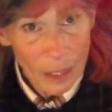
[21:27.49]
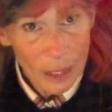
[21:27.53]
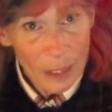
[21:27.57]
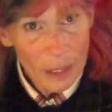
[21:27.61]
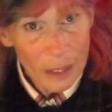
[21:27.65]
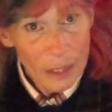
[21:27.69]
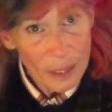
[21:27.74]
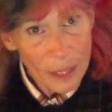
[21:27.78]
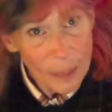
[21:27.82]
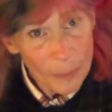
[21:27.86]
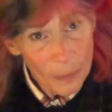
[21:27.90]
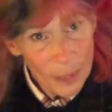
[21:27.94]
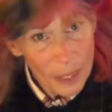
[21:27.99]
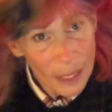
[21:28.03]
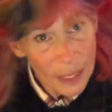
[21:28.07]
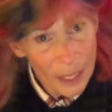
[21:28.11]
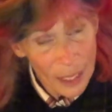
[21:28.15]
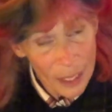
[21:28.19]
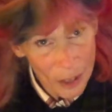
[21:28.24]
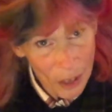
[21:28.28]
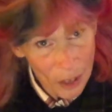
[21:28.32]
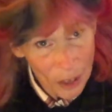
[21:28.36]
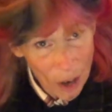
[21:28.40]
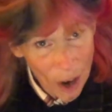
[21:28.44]
something
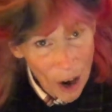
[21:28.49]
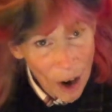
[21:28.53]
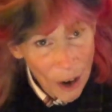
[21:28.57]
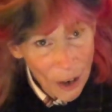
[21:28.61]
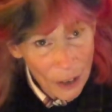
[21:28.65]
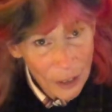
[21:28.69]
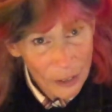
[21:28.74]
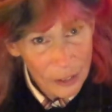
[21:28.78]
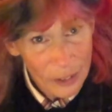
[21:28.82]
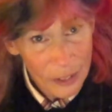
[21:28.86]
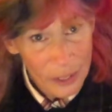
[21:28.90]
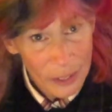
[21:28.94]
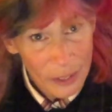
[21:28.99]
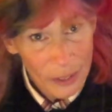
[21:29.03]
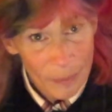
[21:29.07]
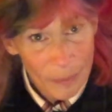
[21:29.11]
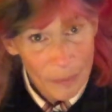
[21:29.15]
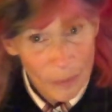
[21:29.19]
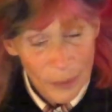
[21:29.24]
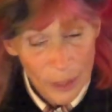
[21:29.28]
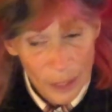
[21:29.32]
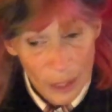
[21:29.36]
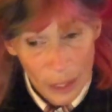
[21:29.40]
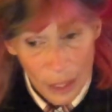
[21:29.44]
in our heart.
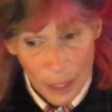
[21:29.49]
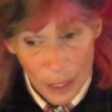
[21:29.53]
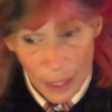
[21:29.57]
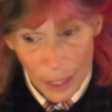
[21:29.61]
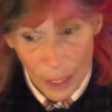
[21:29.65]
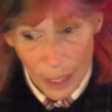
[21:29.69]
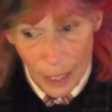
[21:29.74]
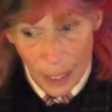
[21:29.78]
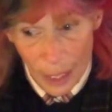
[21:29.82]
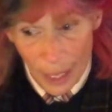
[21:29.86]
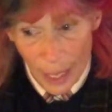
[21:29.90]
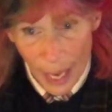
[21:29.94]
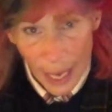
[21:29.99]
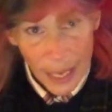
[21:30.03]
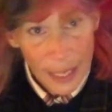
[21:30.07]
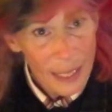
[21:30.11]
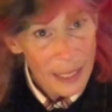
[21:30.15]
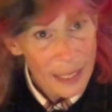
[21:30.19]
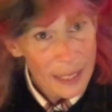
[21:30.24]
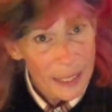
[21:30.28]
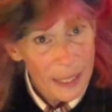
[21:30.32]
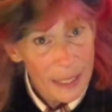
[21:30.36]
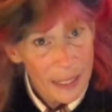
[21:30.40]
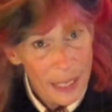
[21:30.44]
And
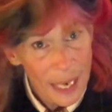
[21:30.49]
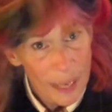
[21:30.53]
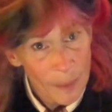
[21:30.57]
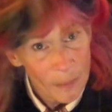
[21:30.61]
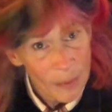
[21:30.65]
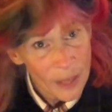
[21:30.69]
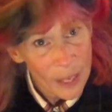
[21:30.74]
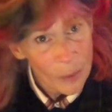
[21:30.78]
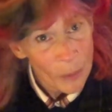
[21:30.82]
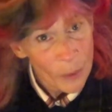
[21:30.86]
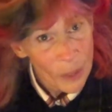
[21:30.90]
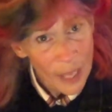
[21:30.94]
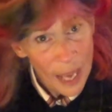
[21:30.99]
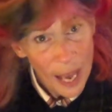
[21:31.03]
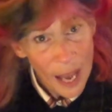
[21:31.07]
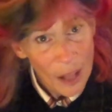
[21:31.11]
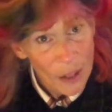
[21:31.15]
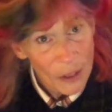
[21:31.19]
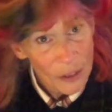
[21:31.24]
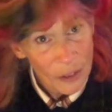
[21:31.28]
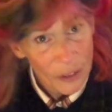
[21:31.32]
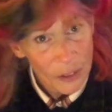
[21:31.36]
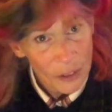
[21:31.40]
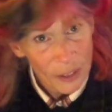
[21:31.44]
it's the same thing with
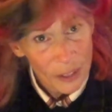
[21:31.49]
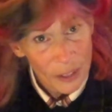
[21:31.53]
health.